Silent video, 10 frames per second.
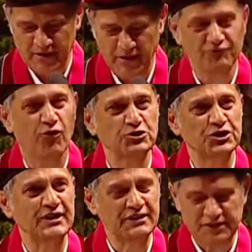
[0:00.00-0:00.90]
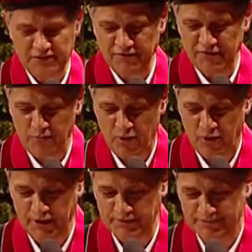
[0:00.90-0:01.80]
Unfortunately, the deal fell
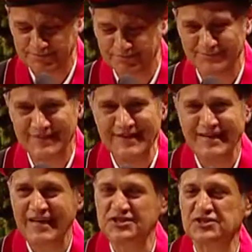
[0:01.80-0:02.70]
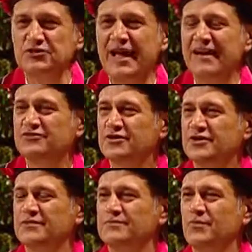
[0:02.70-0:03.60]
apart. And soon
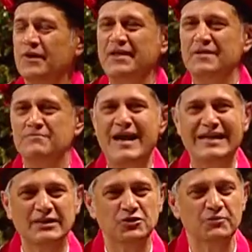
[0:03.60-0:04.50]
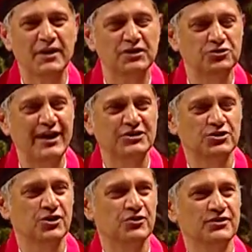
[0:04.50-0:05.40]
after, when they ran into me at a trade
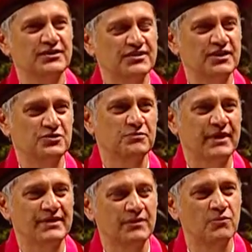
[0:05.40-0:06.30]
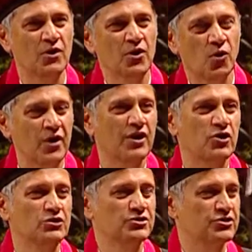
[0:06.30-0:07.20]
show, they said to me that we are
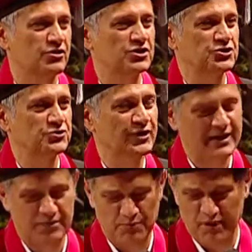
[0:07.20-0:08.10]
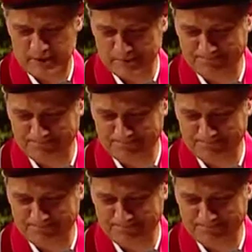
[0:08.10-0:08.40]
going to crush you like a bug.